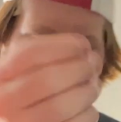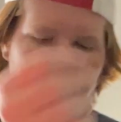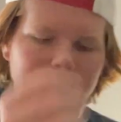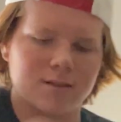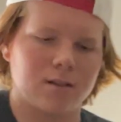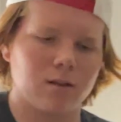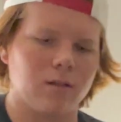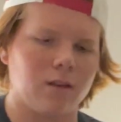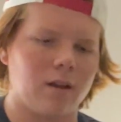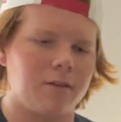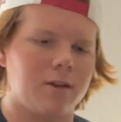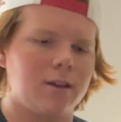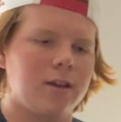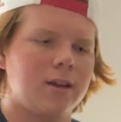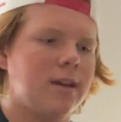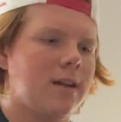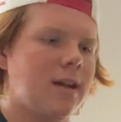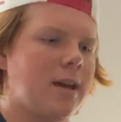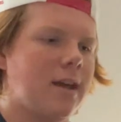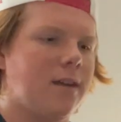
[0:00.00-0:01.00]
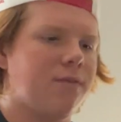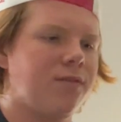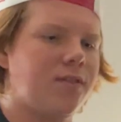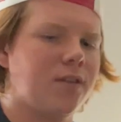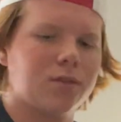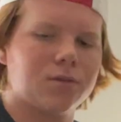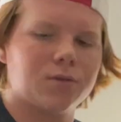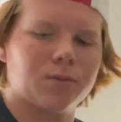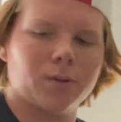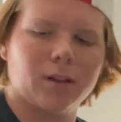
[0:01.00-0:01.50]
I still love it. And it
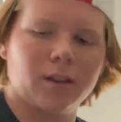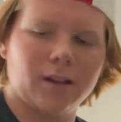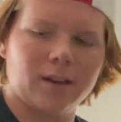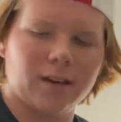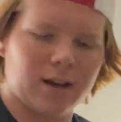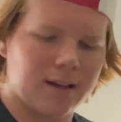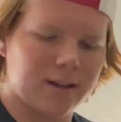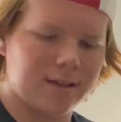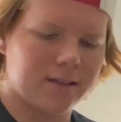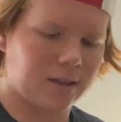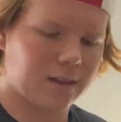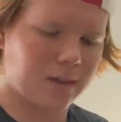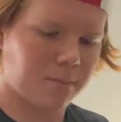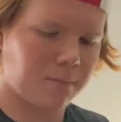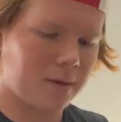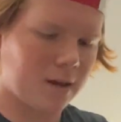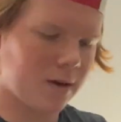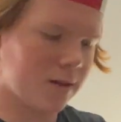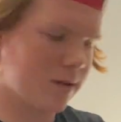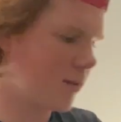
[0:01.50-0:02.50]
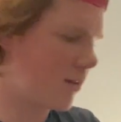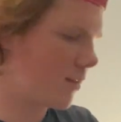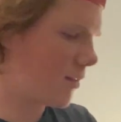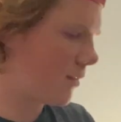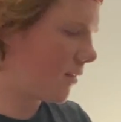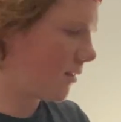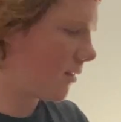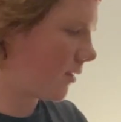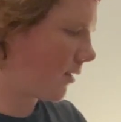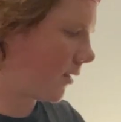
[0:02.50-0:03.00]
feels really nice, like the mouse
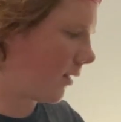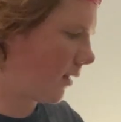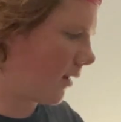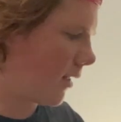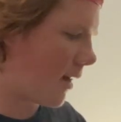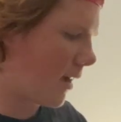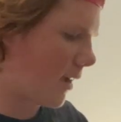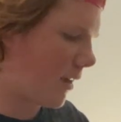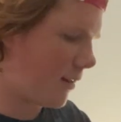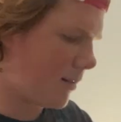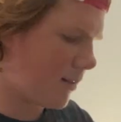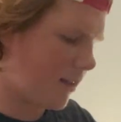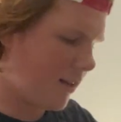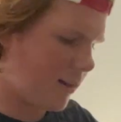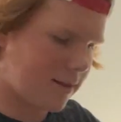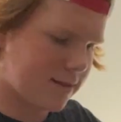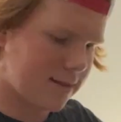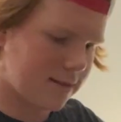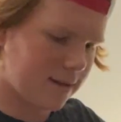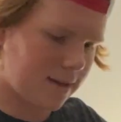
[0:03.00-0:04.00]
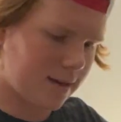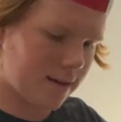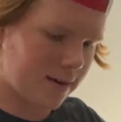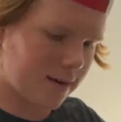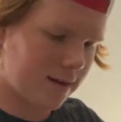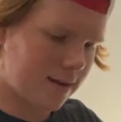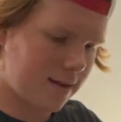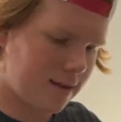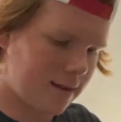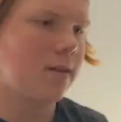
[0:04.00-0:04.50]
glides easily on
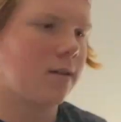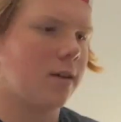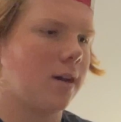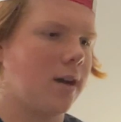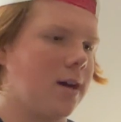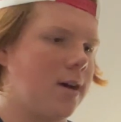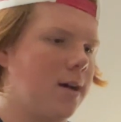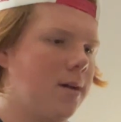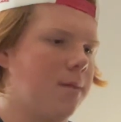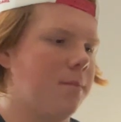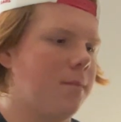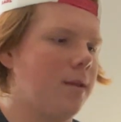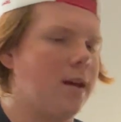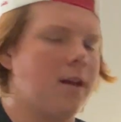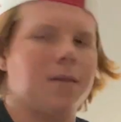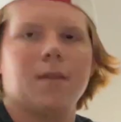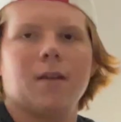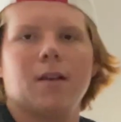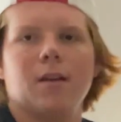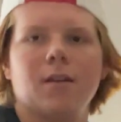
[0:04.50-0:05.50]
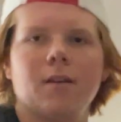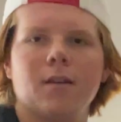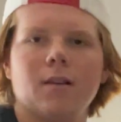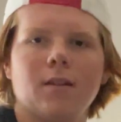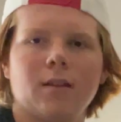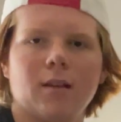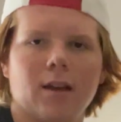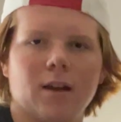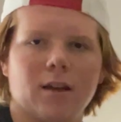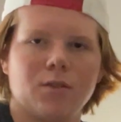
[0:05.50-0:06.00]
it. And then,
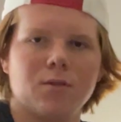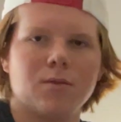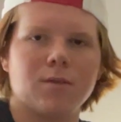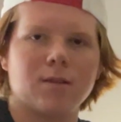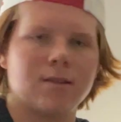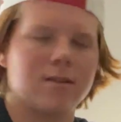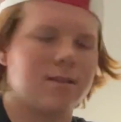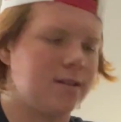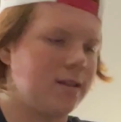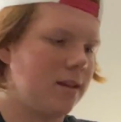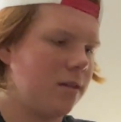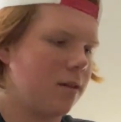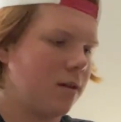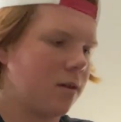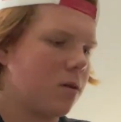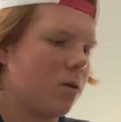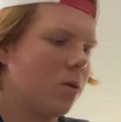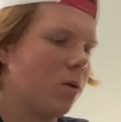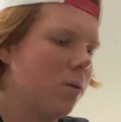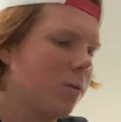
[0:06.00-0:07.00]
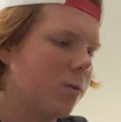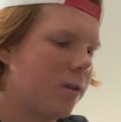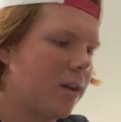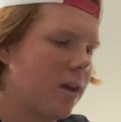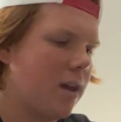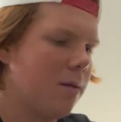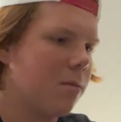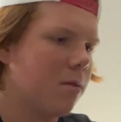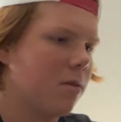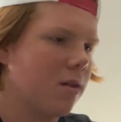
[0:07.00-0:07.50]
yeah, you can see the coil
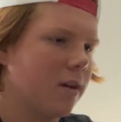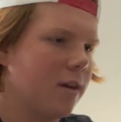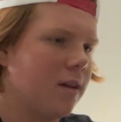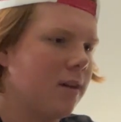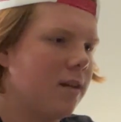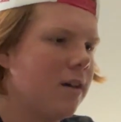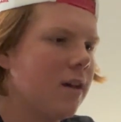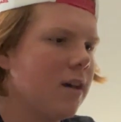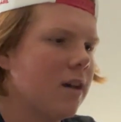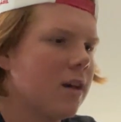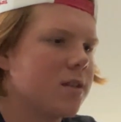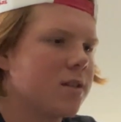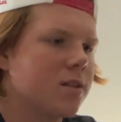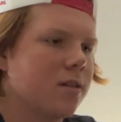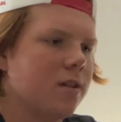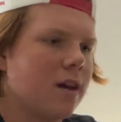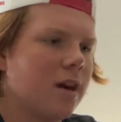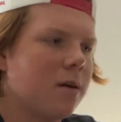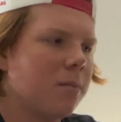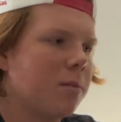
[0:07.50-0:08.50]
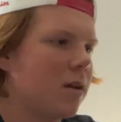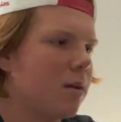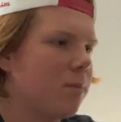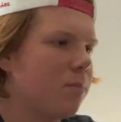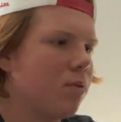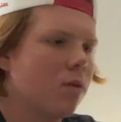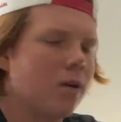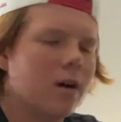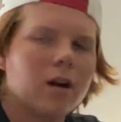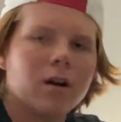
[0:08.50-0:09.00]
cable on it. So now I'm gonna
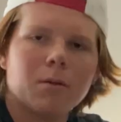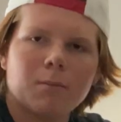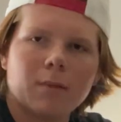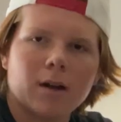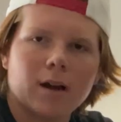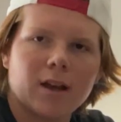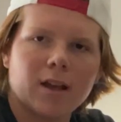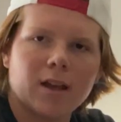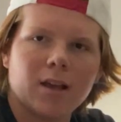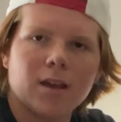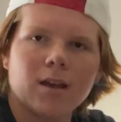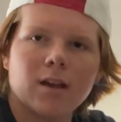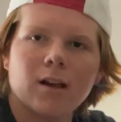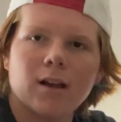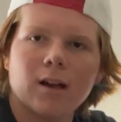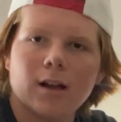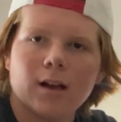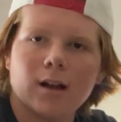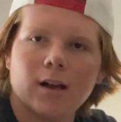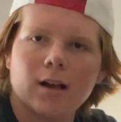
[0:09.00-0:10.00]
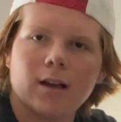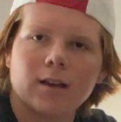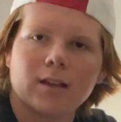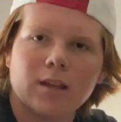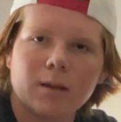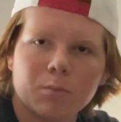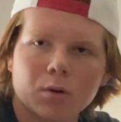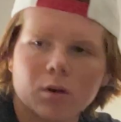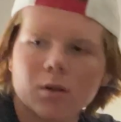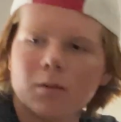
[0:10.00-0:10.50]
pull out my
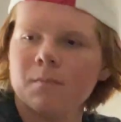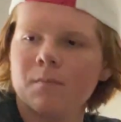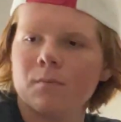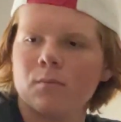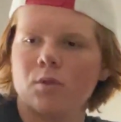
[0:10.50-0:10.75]
keyboard.